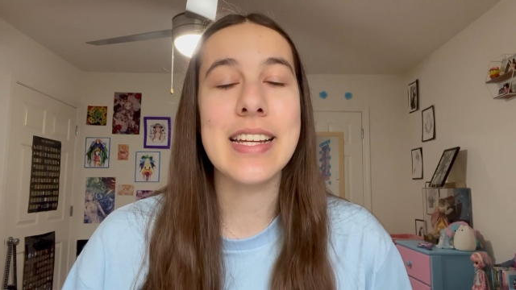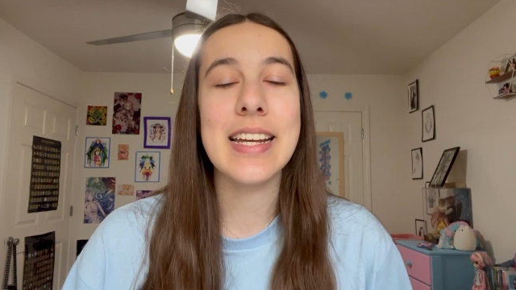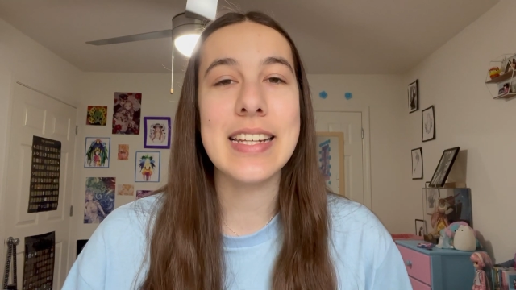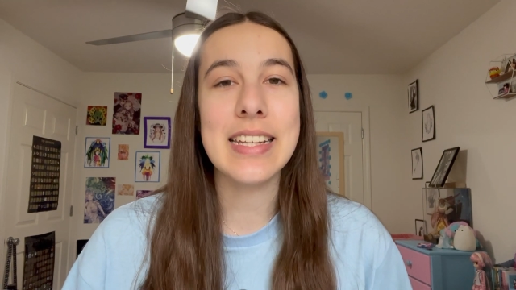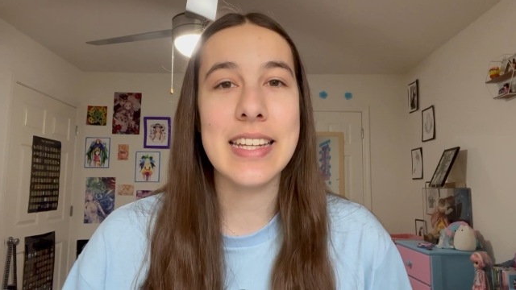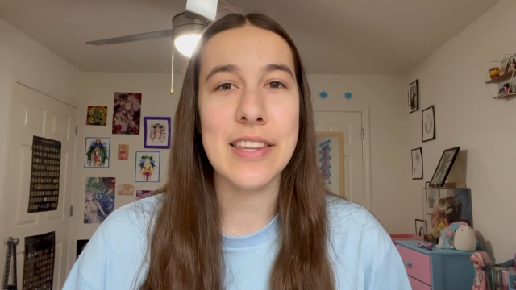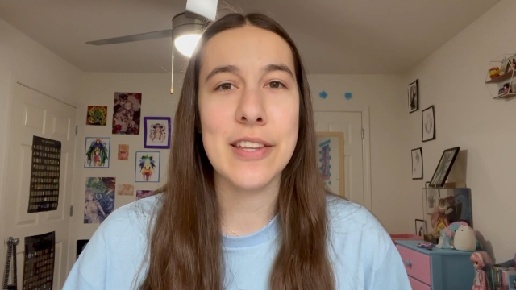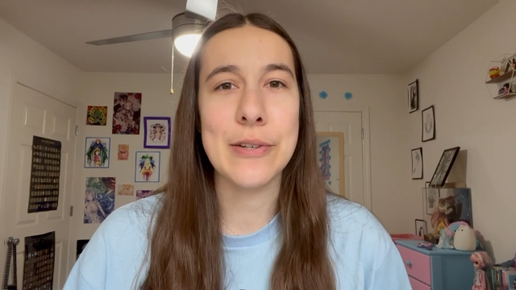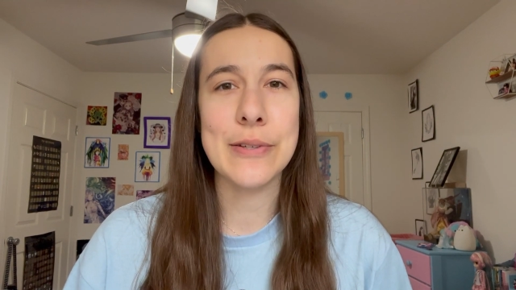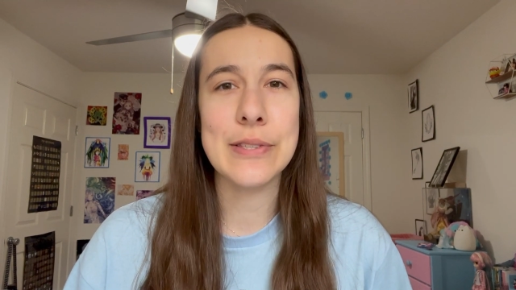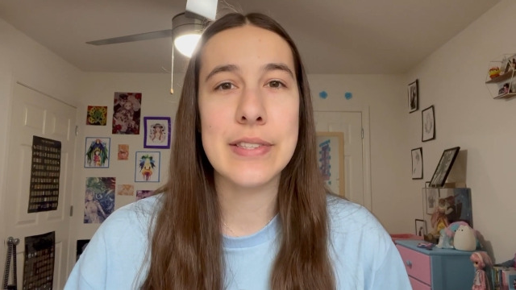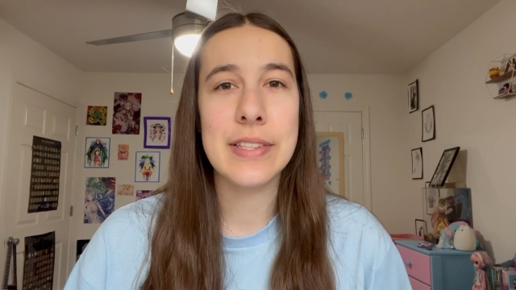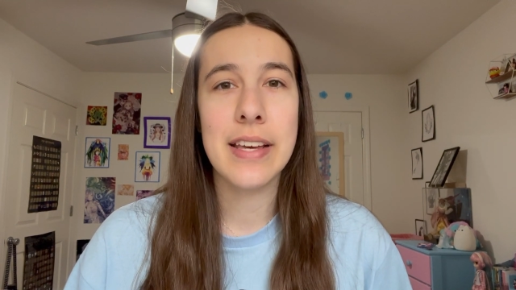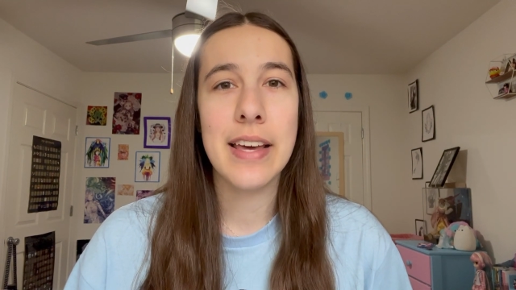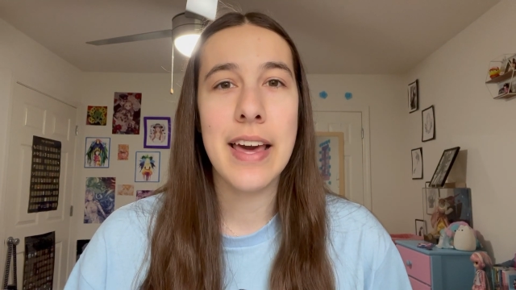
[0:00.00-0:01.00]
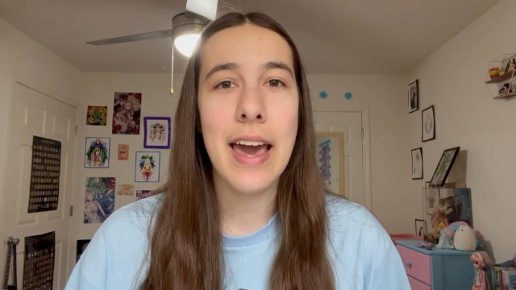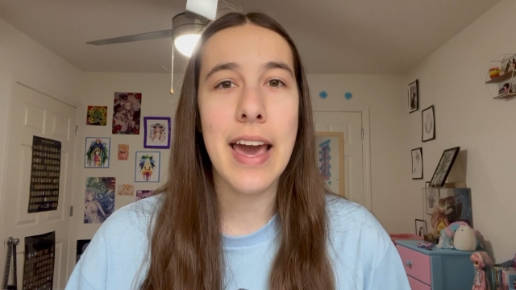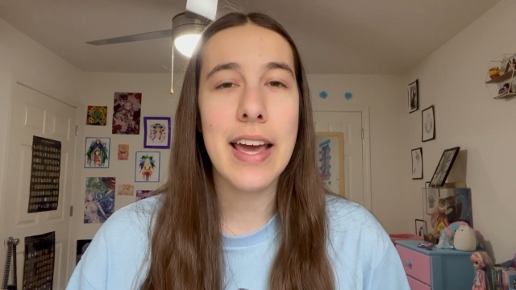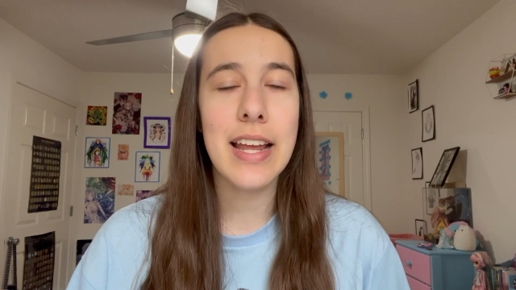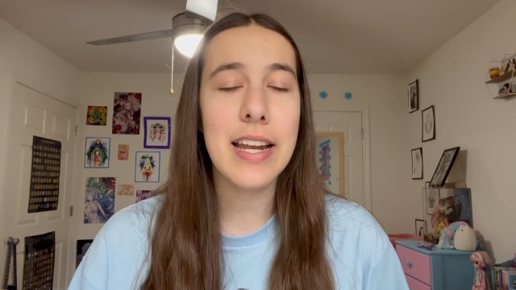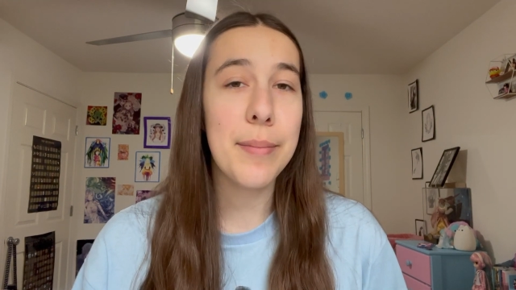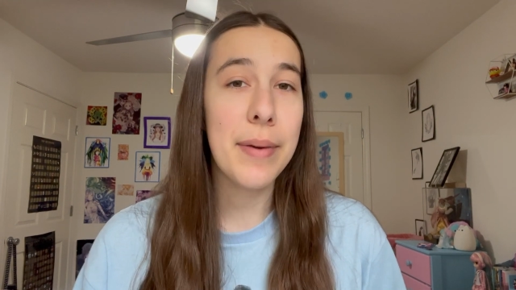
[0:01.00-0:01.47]
and ethos.
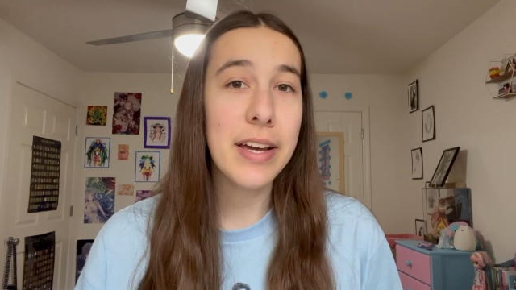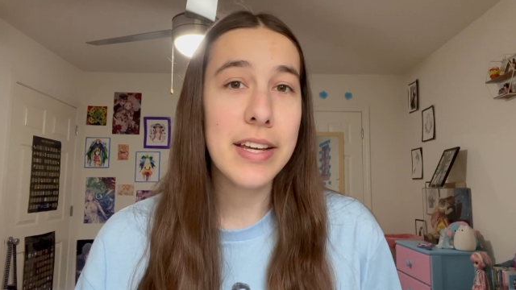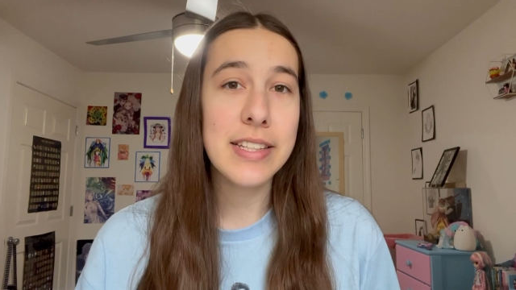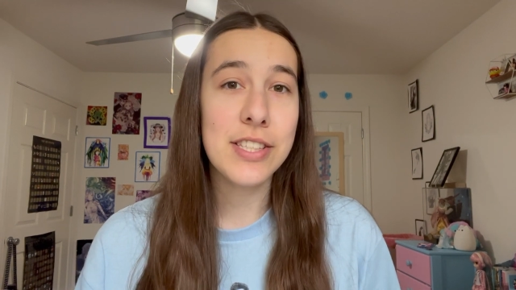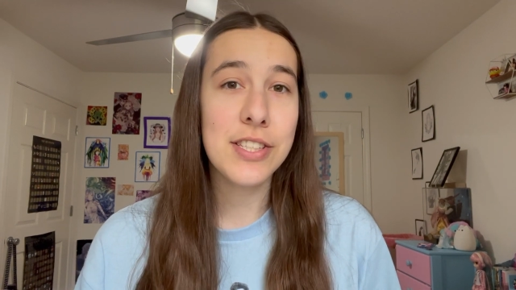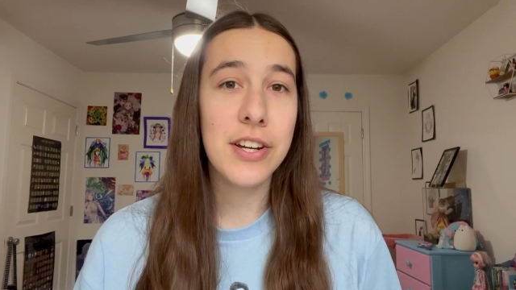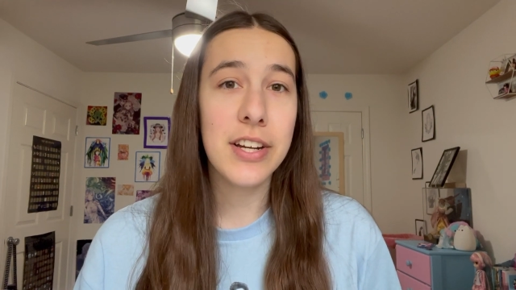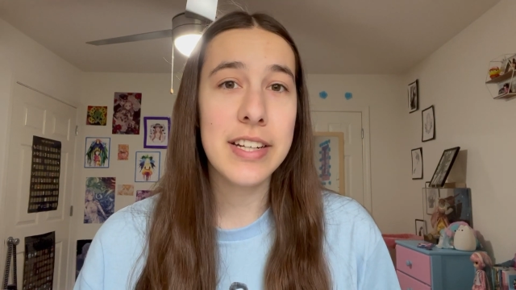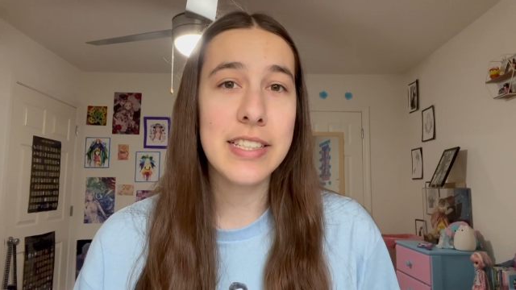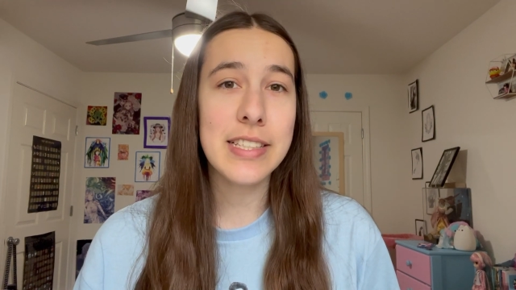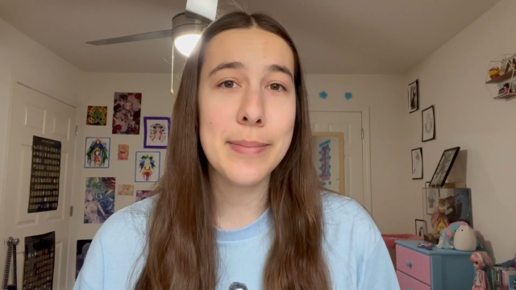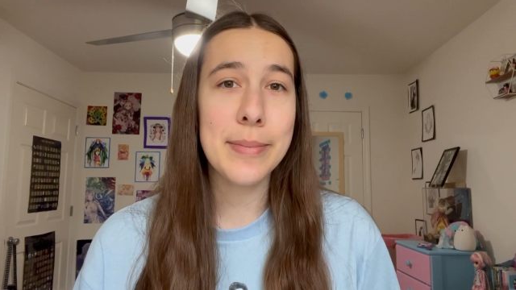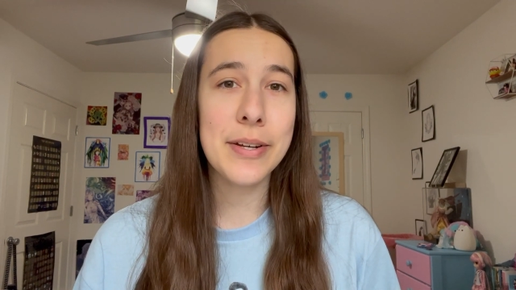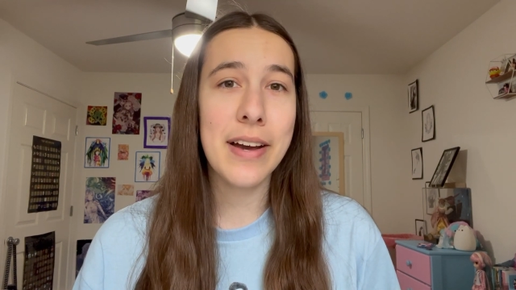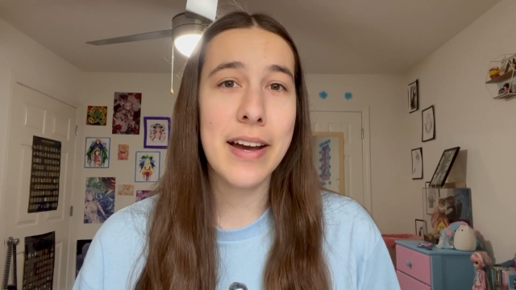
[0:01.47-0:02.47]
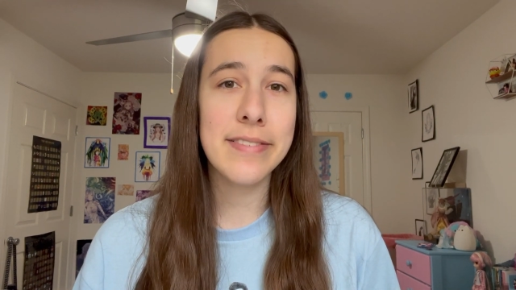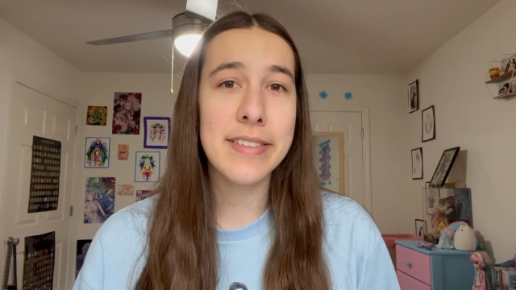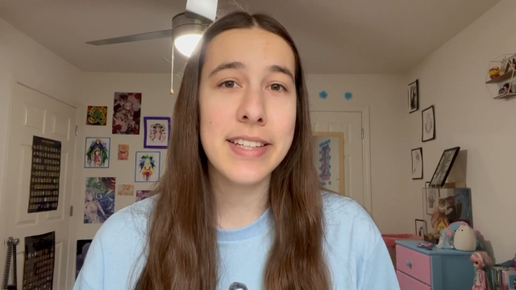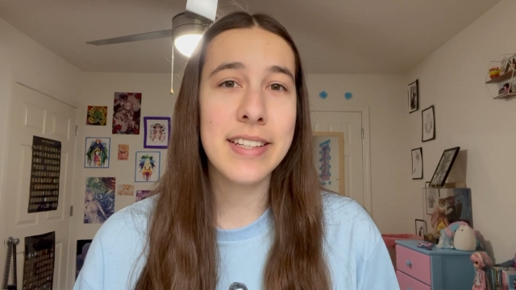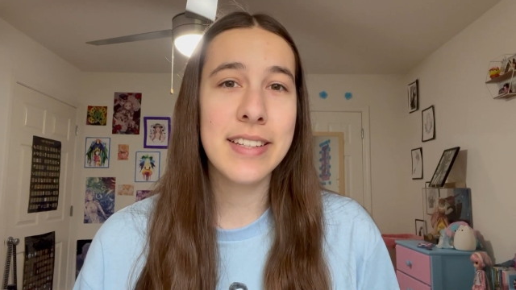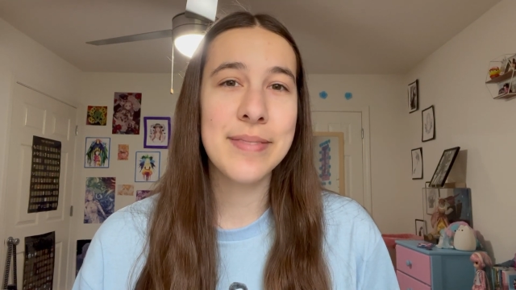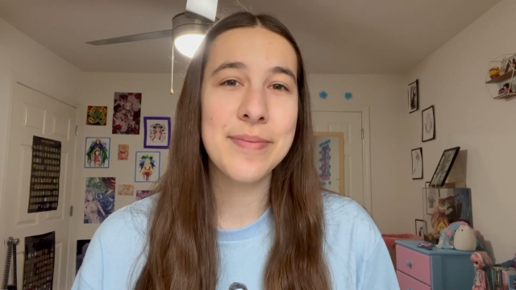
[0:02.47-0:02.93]
And am I its target demographic?